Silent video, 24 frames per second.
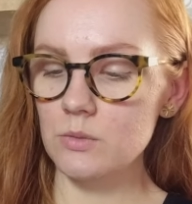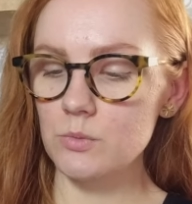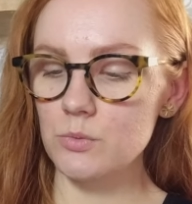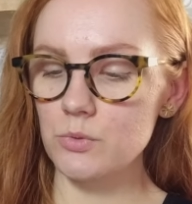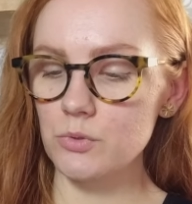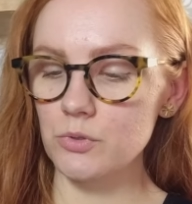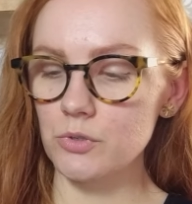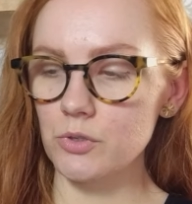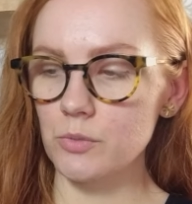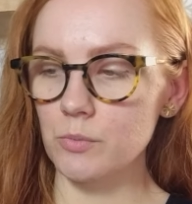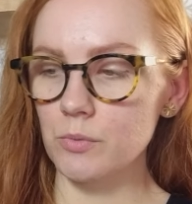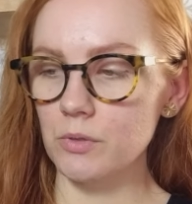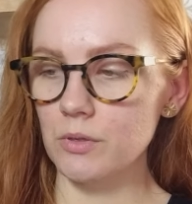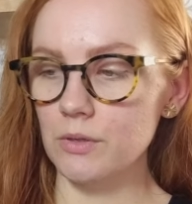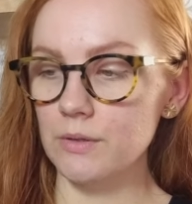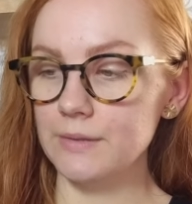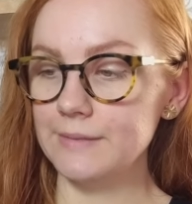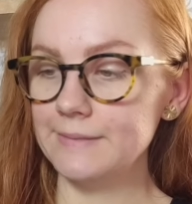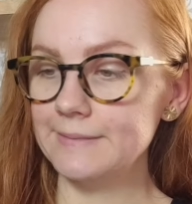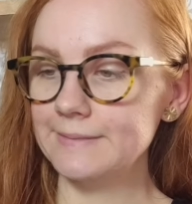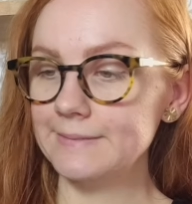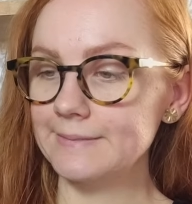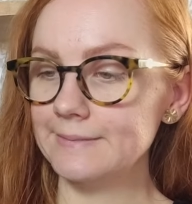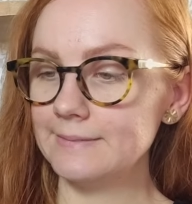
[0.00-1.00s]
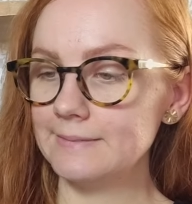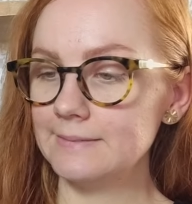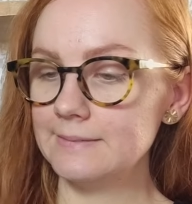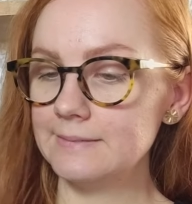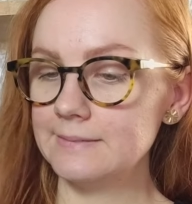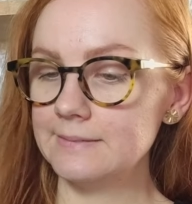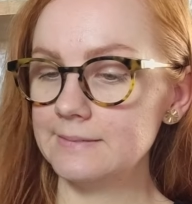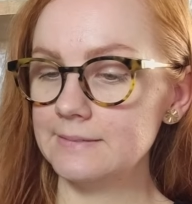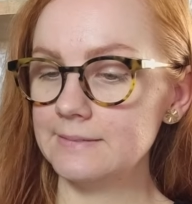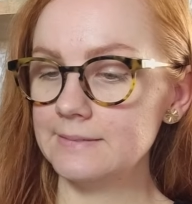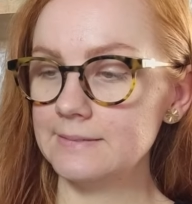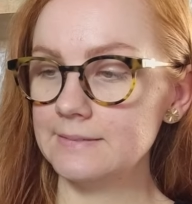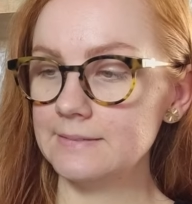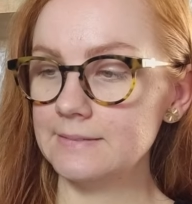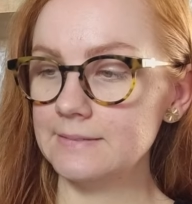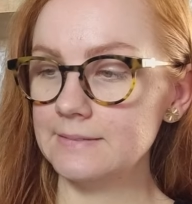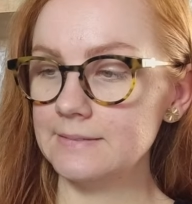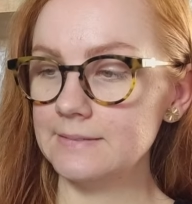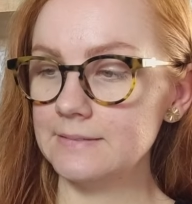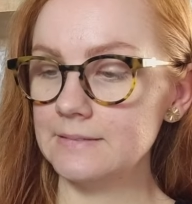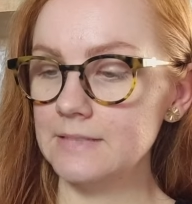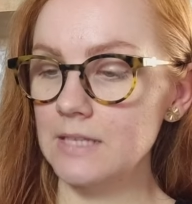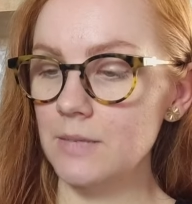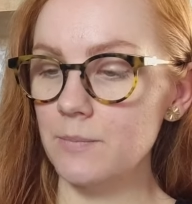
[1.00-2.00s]
durable,
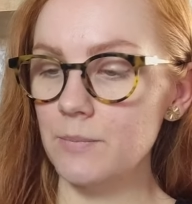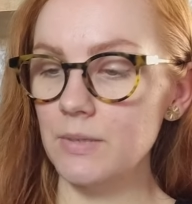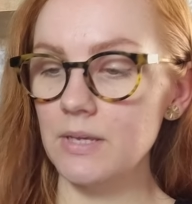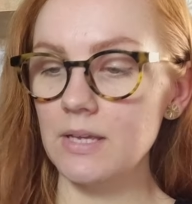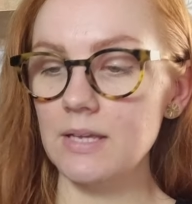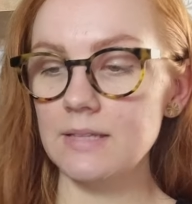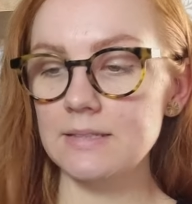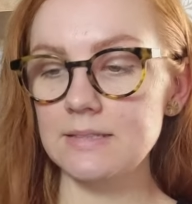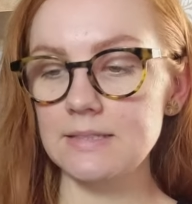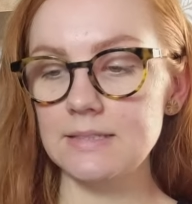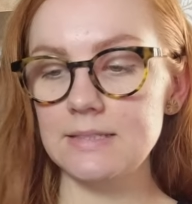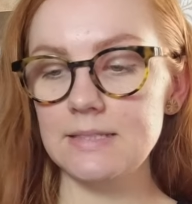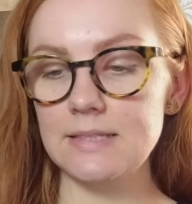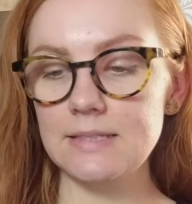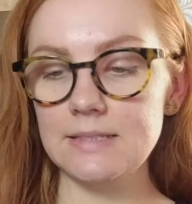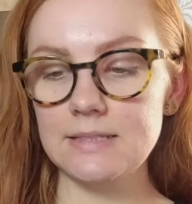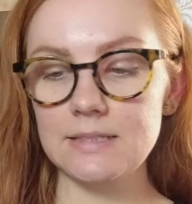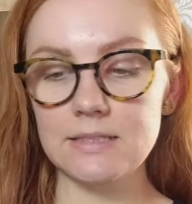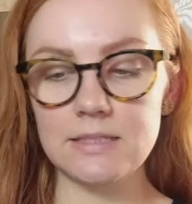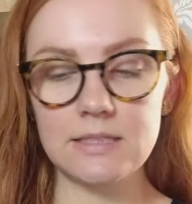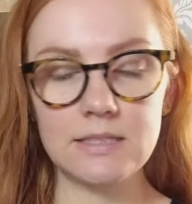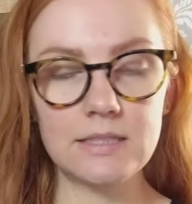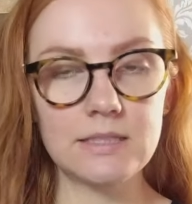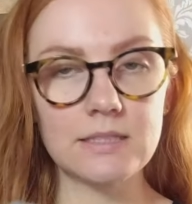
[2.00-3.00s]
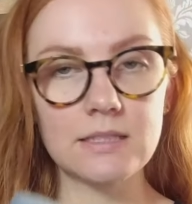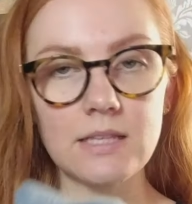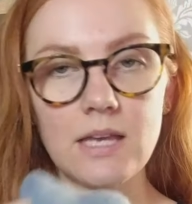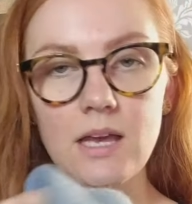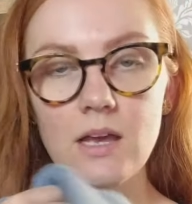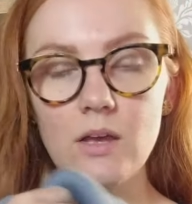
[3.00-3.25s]
because this is,